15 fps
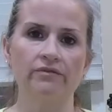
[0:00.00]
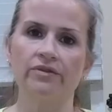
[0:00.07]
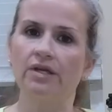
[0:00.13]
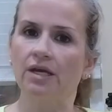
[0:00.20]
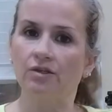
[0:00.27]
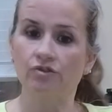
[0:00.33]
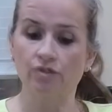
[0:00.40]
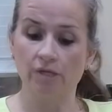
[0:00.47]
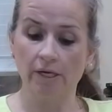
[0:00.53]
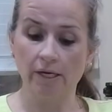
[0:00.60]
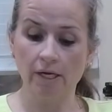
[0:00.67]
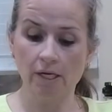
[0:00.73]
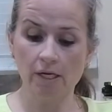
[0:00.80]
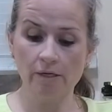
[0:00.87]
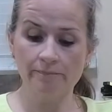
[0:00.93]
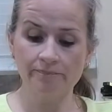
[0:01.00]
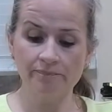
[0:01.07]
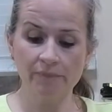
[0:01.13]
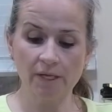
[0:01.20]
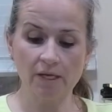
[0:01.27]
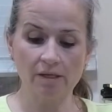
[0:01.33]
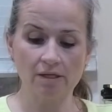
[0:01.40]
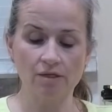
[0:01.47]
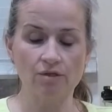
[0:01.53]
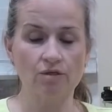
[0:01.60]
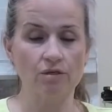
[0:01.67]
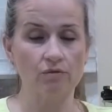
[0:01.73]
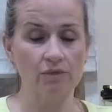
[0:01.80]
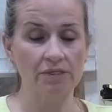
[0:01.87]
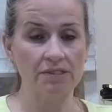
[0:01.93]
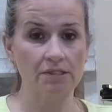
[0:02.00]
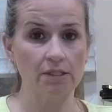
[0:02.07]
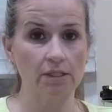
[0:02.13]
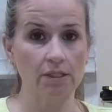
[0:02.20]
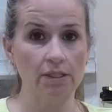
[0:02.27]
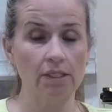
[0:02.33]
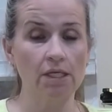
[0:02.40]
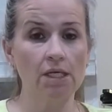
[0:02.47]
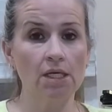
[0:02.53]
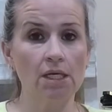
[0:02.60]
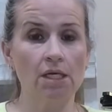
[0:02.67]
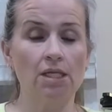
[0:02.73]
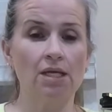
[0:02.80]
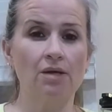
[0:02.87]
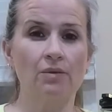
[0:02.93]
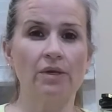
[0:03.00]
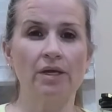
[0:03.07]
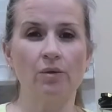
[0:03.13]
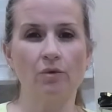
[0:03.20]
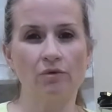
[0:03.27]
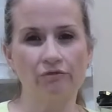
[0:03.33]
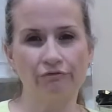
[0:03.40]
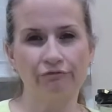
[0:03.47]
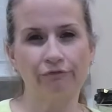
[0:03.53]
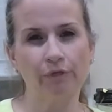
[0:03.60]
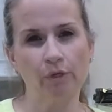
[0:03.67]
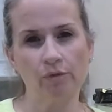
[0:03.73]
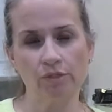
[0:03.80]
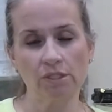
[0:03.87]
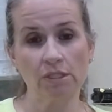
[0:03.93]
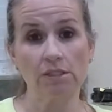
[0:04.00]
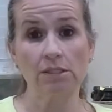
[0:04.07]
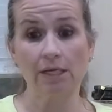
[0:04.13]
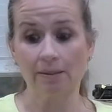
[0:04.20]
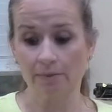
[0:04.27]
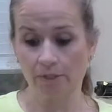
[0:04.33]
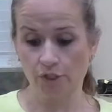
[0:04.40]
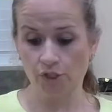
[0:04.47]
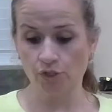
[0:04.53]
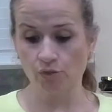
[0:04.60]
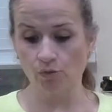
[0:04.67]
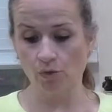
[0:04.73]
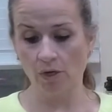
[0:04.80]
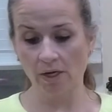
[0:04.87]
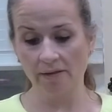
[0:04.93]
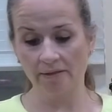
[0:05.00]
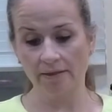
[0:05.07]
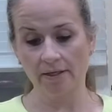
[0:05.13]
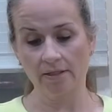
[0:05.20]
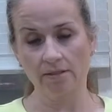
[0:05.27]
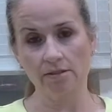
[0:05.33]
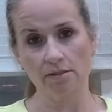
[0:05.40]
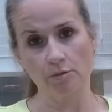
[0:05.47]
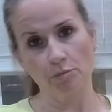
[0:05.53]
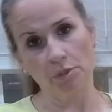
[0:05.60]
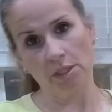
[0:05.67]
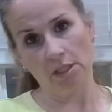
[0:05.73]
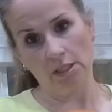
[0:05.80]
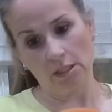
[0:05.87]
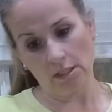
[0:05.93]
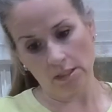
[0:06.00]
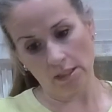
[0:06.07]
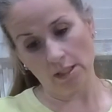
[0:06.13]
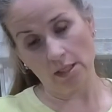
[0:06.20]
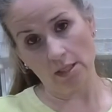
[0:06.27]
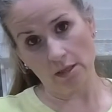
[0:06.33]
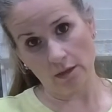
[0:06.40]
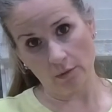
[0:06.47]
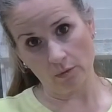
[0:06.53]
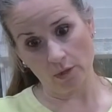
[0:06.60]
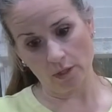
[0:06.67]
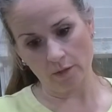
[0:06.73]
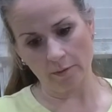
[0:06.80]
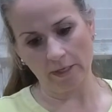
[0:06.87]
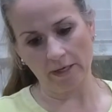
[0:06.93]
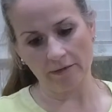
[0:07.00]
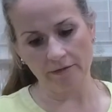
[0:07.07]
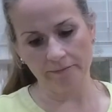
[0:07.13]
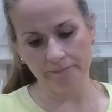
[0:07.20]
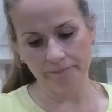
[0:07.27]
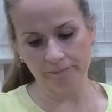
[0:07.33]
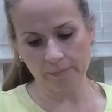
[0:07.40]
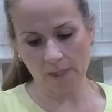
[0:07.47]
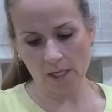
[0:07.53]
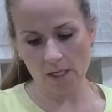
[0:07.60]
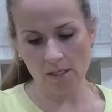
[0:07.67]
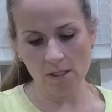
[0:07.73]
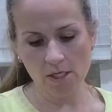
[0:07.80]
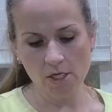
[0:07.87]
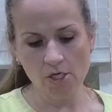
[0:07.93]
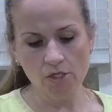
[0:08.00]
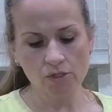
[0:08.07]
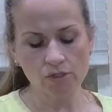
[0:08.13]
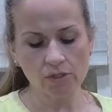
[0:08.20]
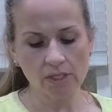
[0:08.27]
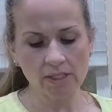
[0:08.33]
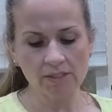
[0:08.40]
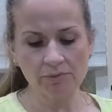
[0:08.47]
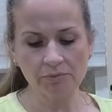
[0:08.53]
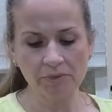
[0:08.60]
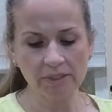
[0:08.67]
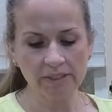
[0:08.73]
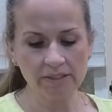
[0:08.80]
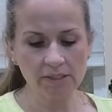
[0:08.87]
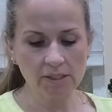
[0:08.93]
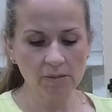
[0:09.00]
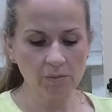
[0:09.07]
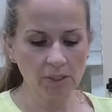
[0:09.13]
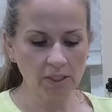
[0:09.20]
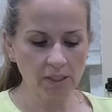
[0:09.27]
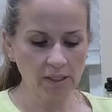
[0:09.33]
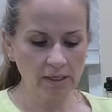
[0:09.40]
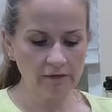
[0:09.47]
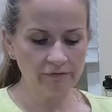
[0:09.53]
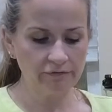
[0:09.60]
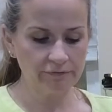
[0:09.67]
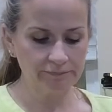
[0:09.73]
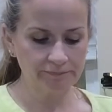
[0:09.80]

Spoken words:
the extra air, and then you can reseal it. And that way it won't float to the top, because you want this to be in the water bath. Okay, so that's plenty big enough.